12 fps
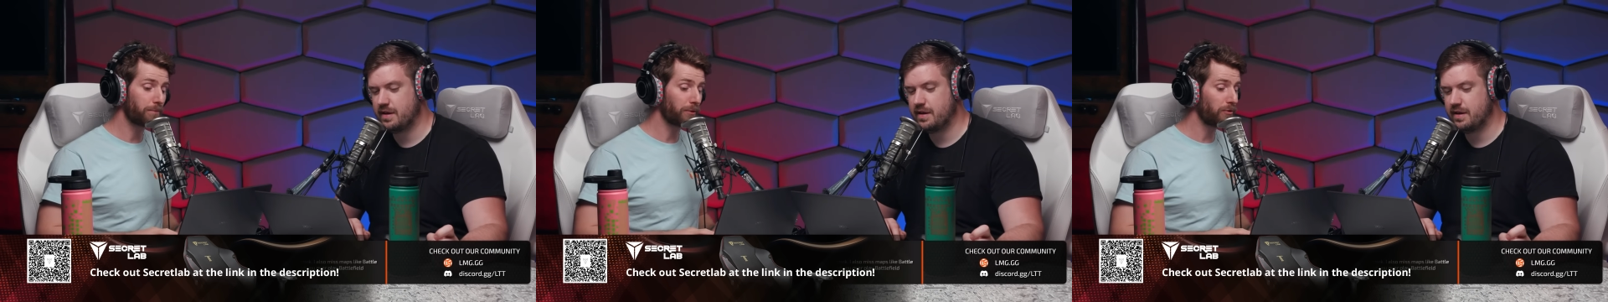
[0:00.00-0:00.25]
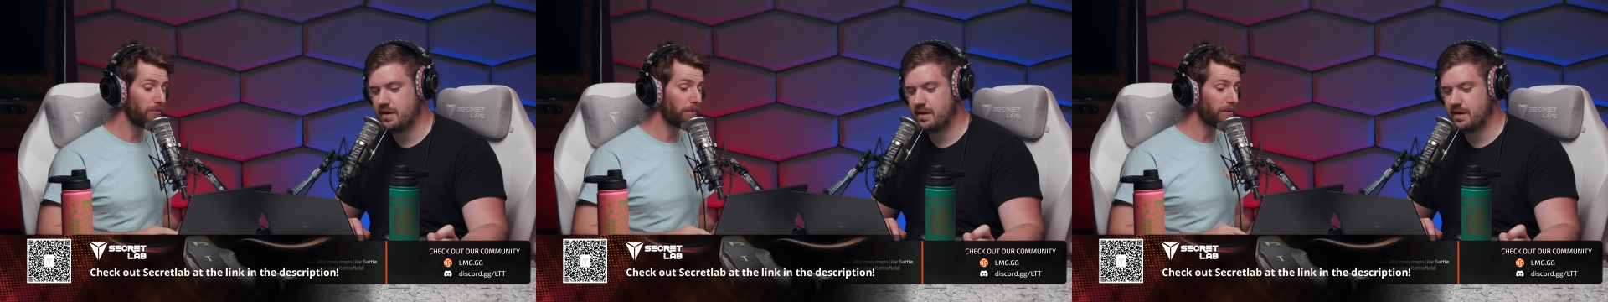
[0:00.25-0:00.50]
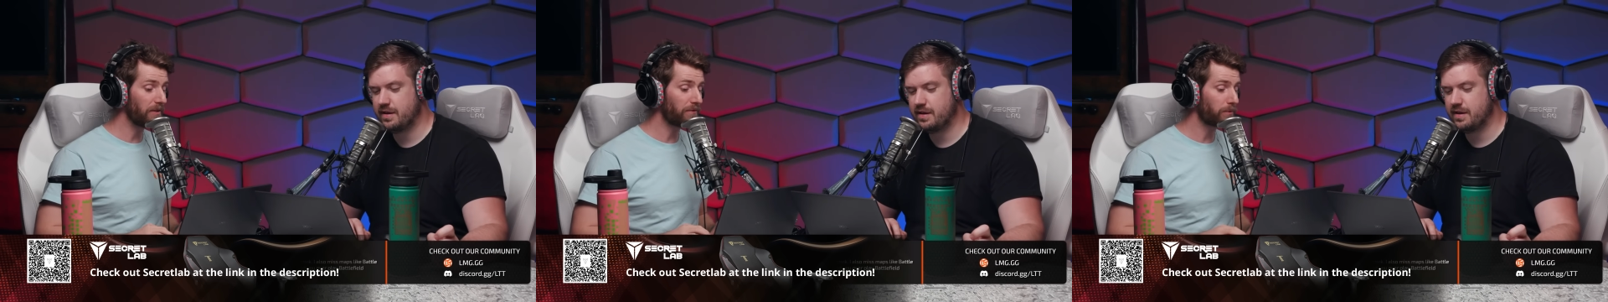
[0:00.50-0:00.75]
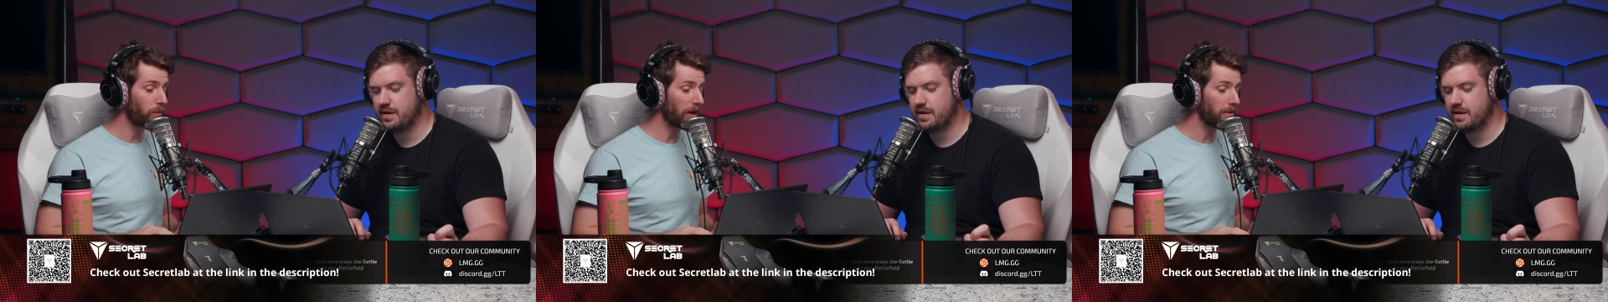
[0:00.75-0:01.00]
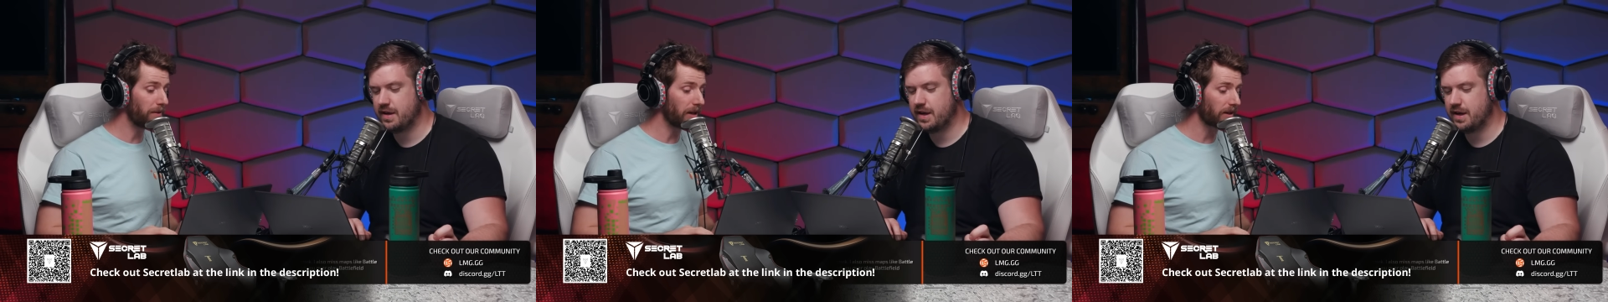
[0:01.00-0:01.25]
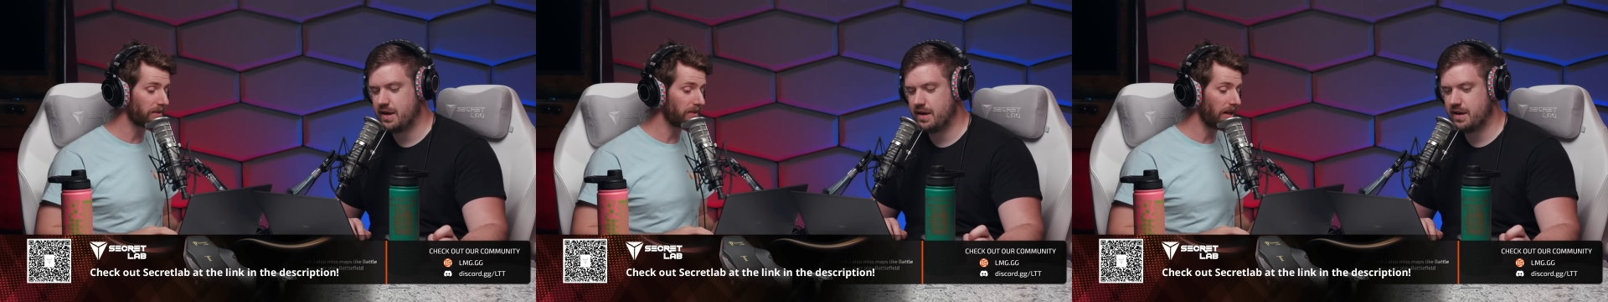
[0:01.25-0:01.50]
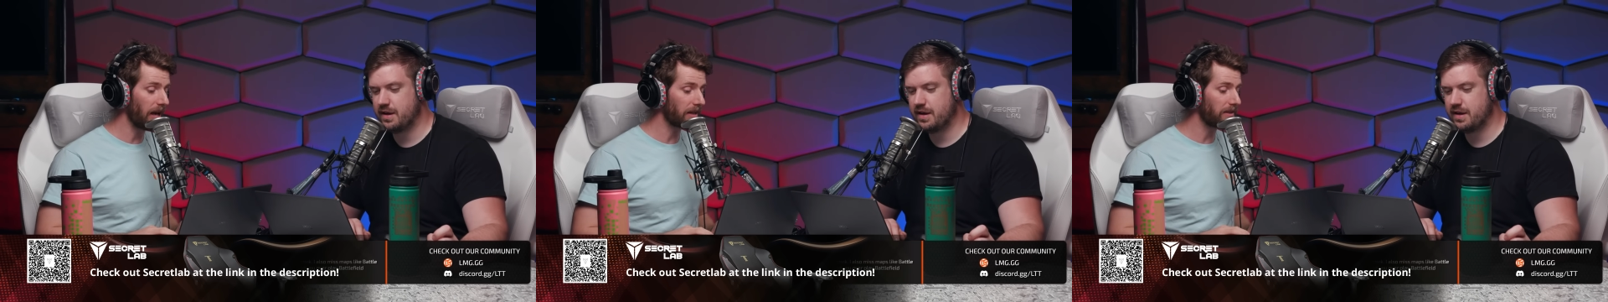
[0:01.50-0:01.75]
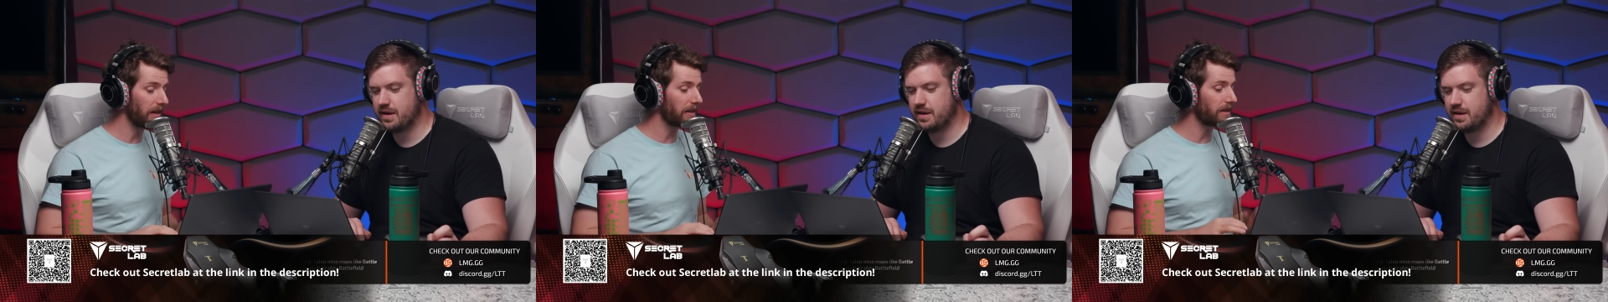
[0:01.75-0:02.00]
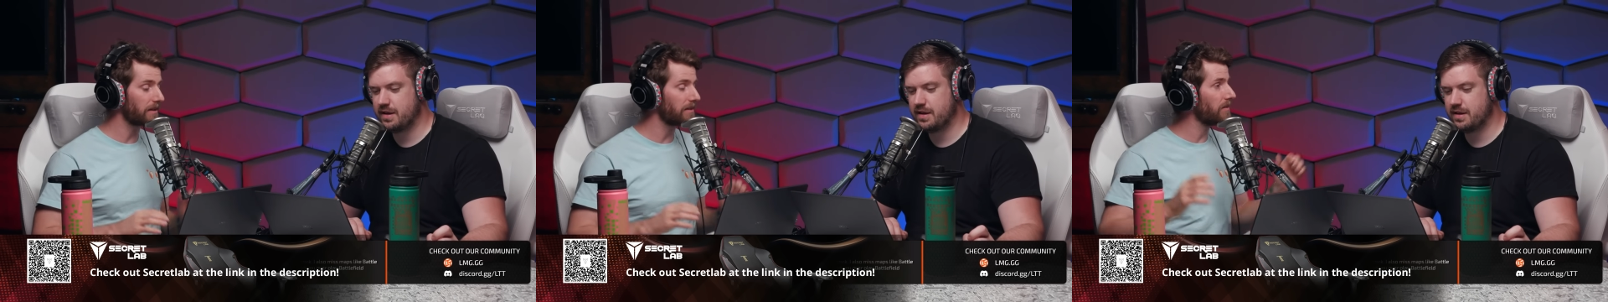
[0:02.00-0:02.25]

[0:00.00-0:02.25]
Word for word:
Speaker 1: presumably quite a bit because he had like